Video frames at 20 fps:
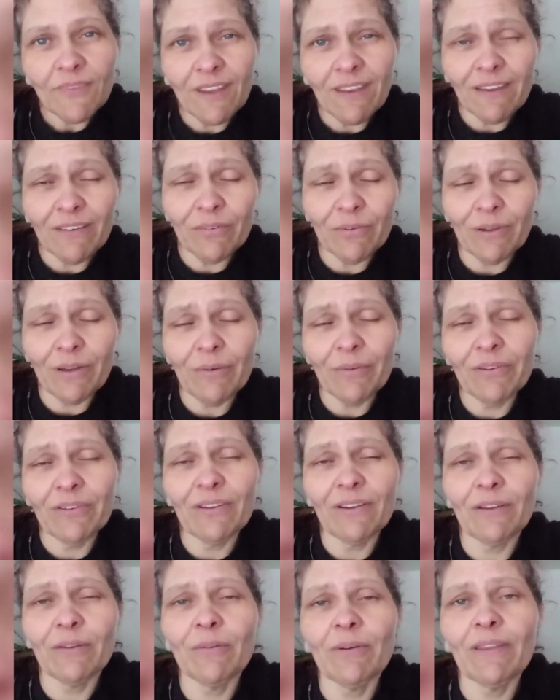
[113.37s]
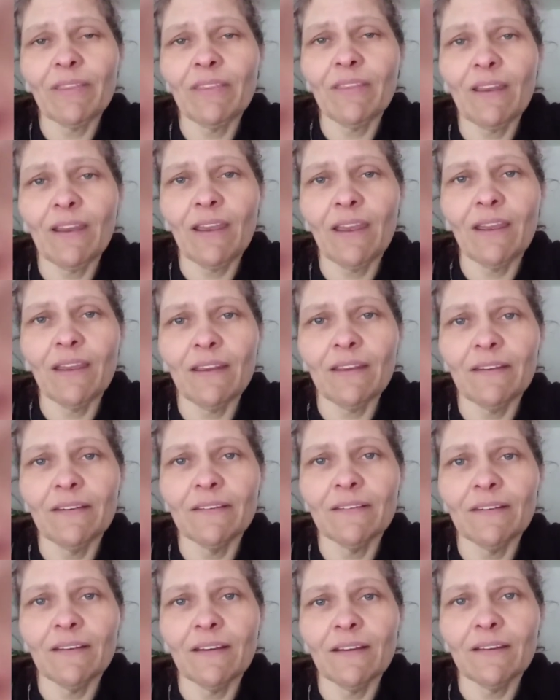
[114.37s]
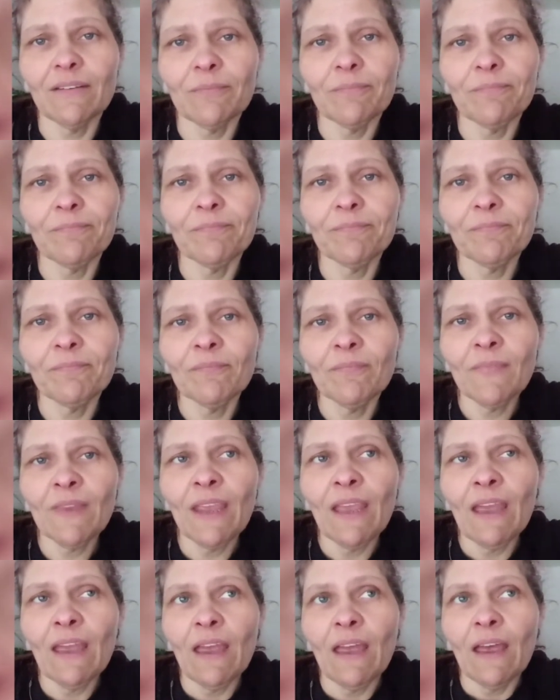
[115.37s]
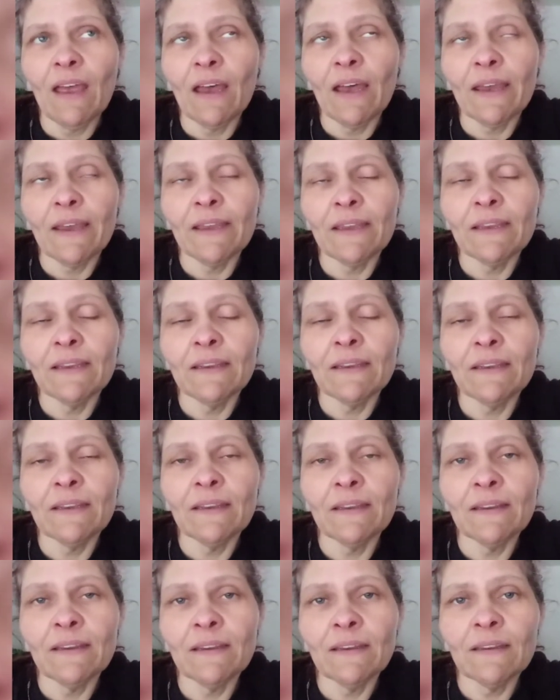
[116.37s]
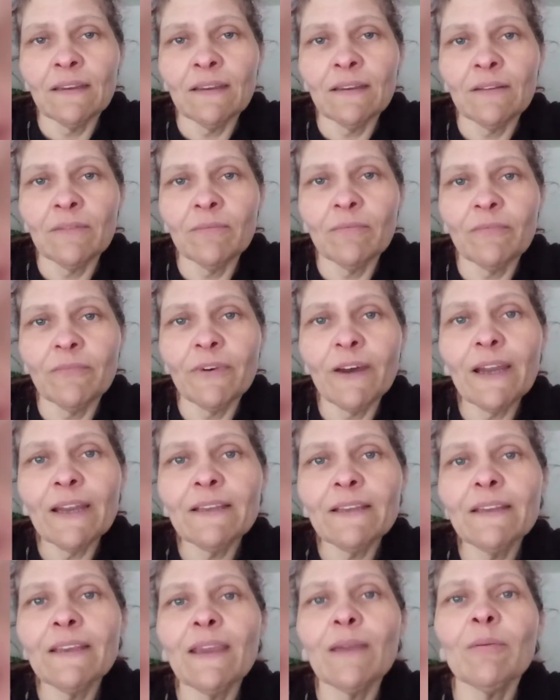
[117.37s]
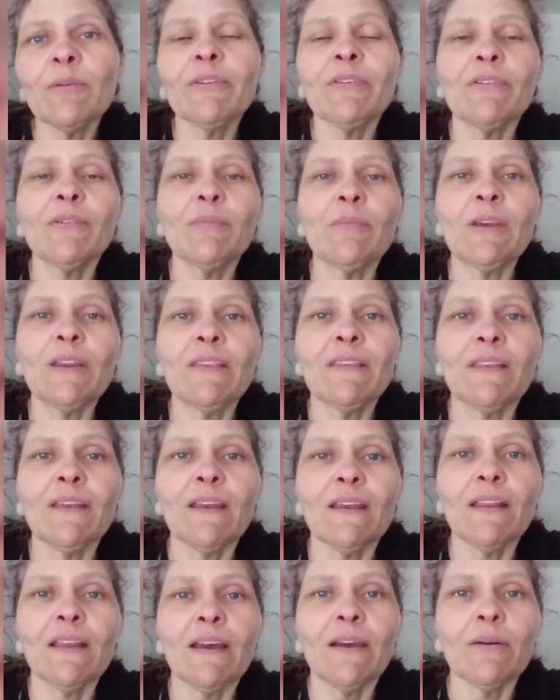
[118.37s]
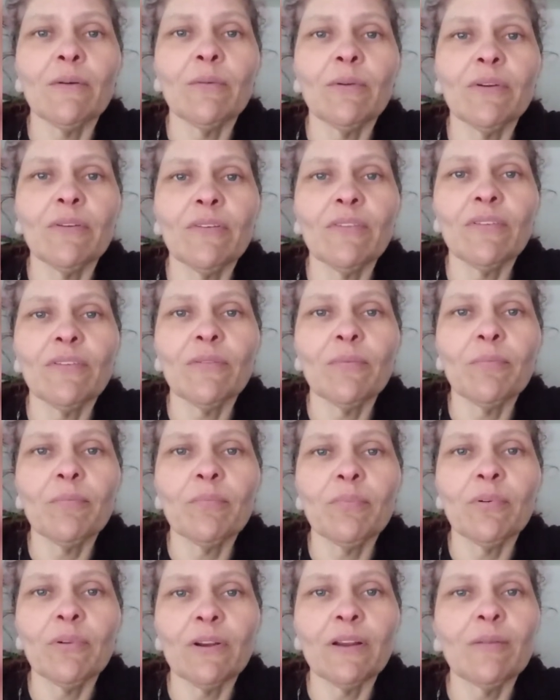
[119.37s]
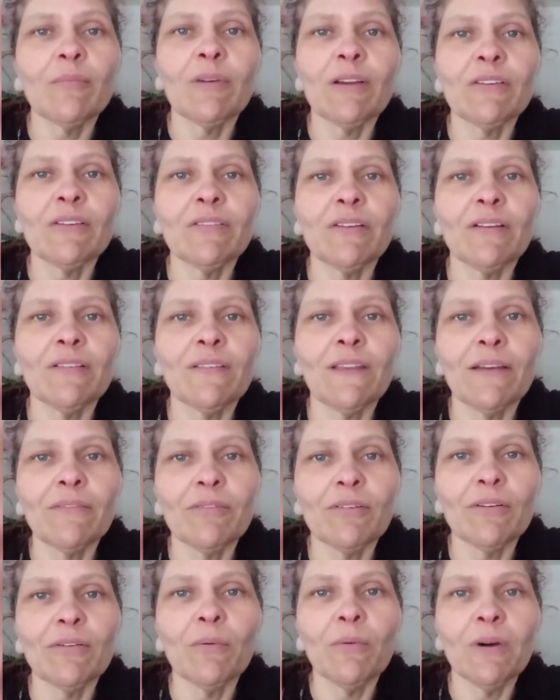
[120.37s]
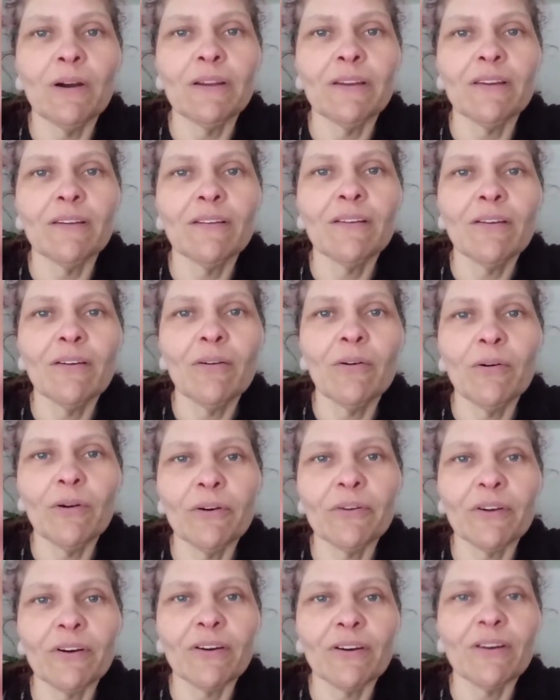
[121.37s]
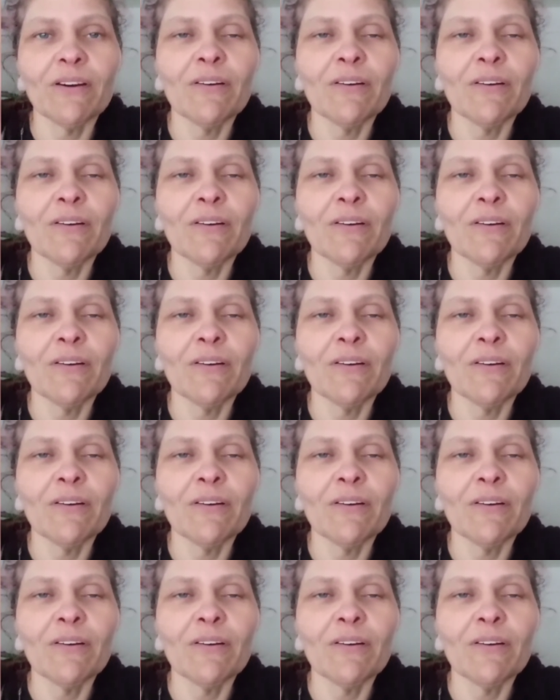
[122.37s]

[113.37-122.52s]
that's what I was dealing with. And um, I am finally able to admit that I was pretty much a level one hoarder,